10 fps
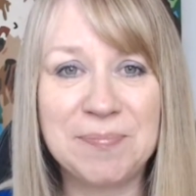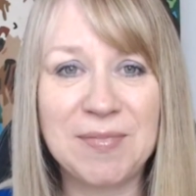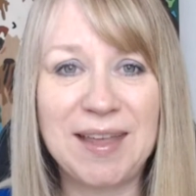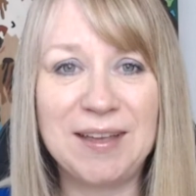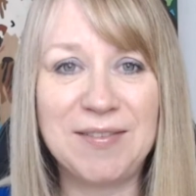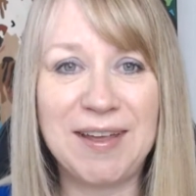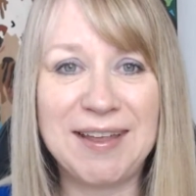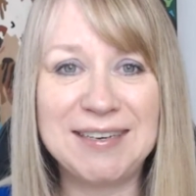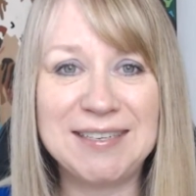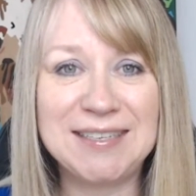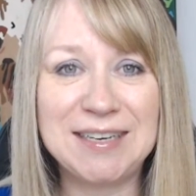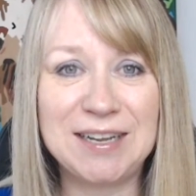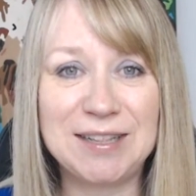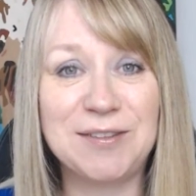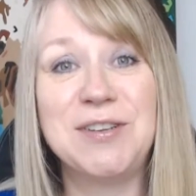event,
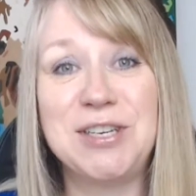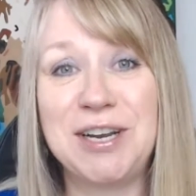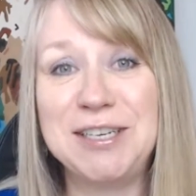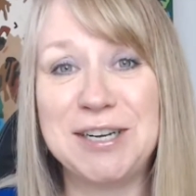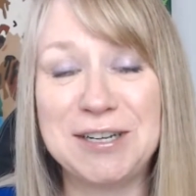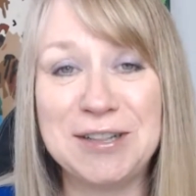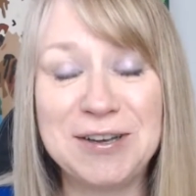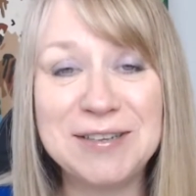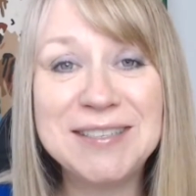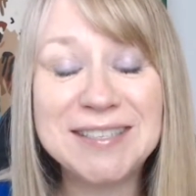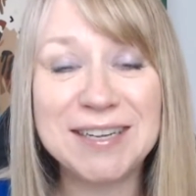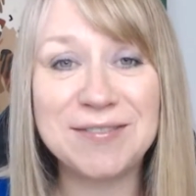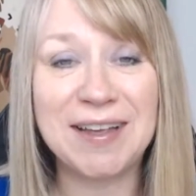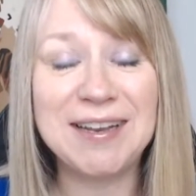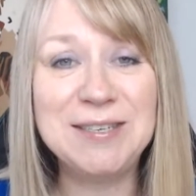the Vagina Dialogues
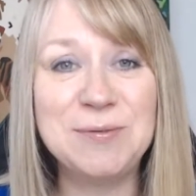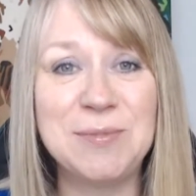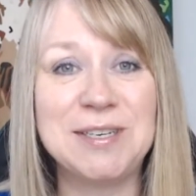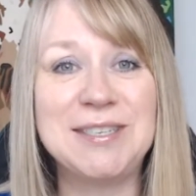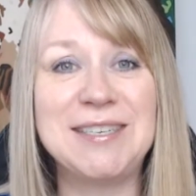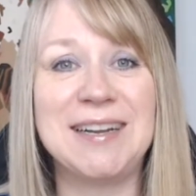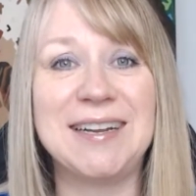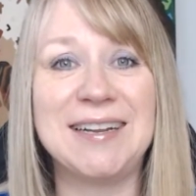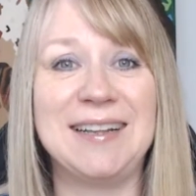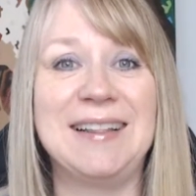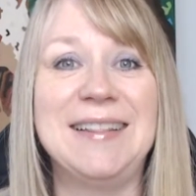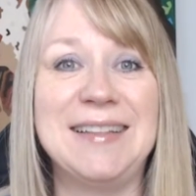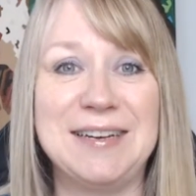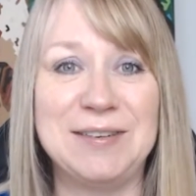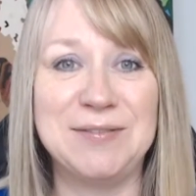event, which I
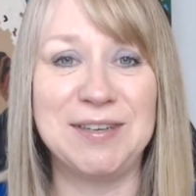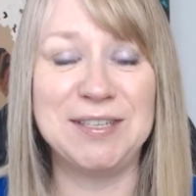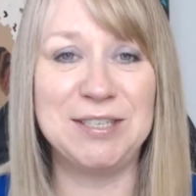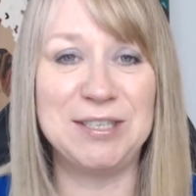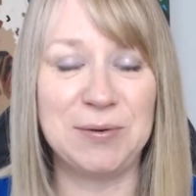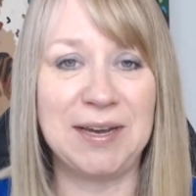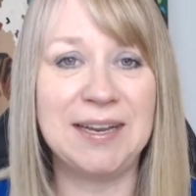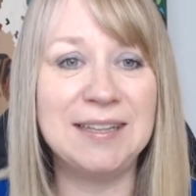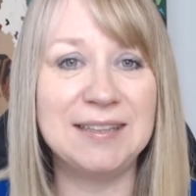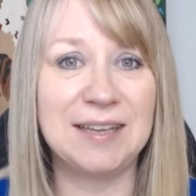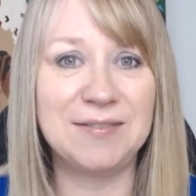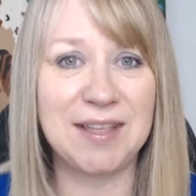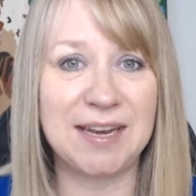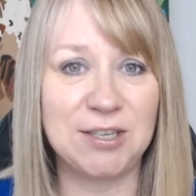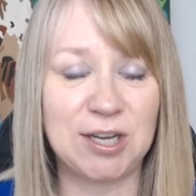love doing, love
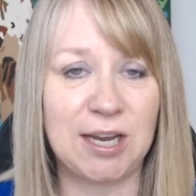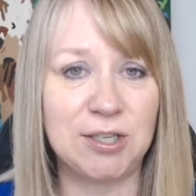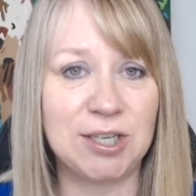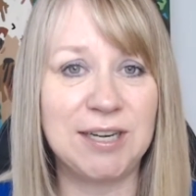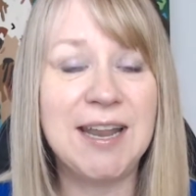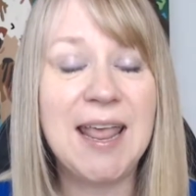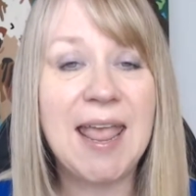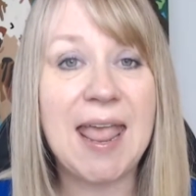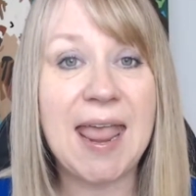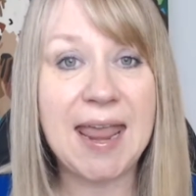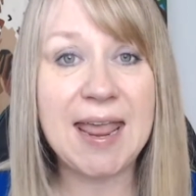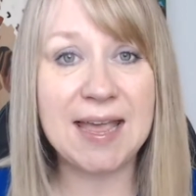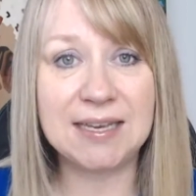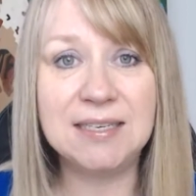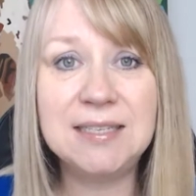that education.
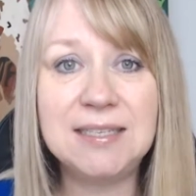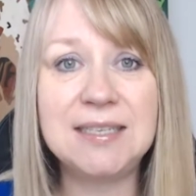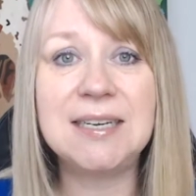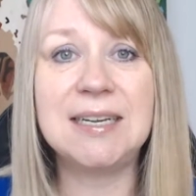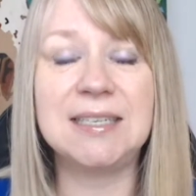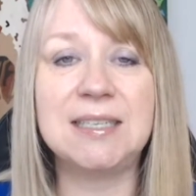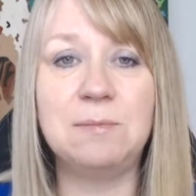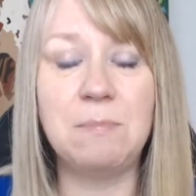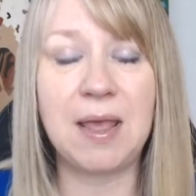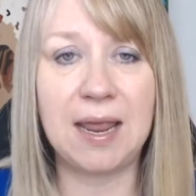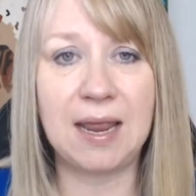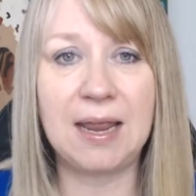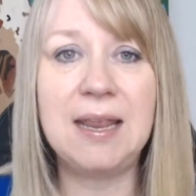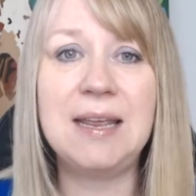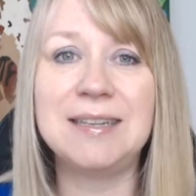And it's
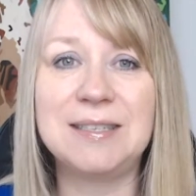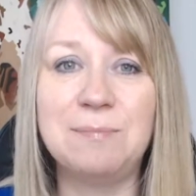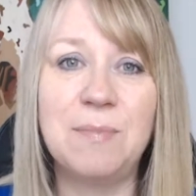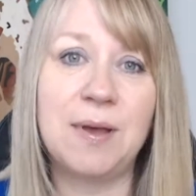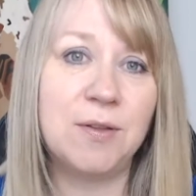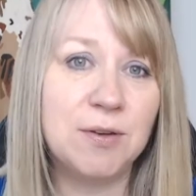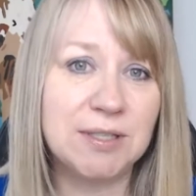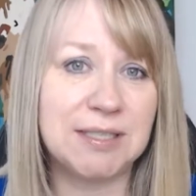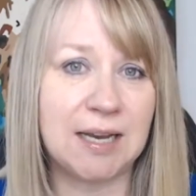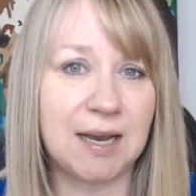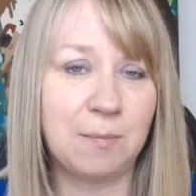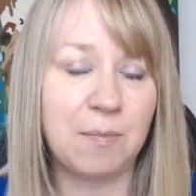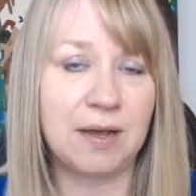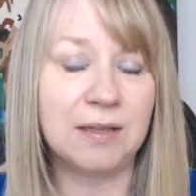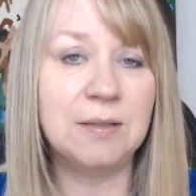May, it's Mother's Day
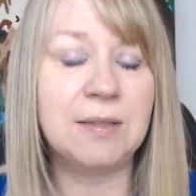month,